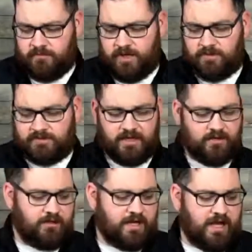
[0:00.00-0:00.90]
Now we'll take a
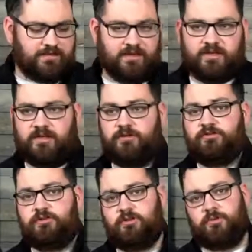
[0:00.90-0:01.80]
look at the
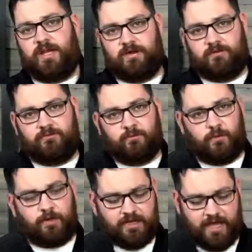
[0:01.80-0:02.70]
Q2N
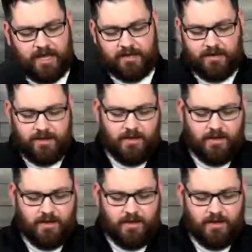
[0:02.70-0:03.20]
4K,